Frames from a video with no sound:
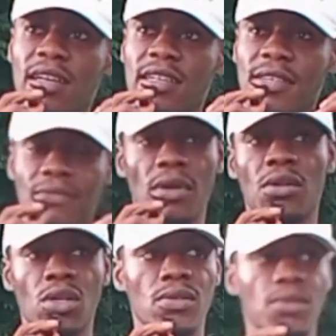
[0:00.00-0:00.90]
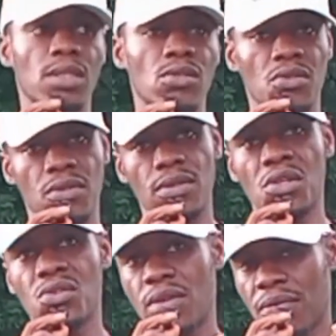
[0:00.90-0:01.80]
If you have not
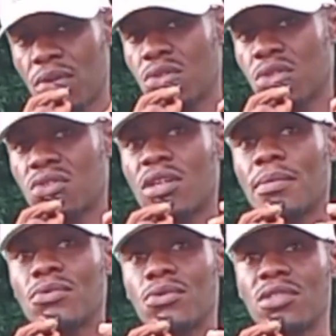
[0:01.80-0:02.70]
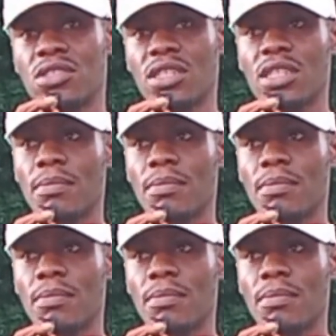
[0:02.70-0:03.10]
subscribed to this channel,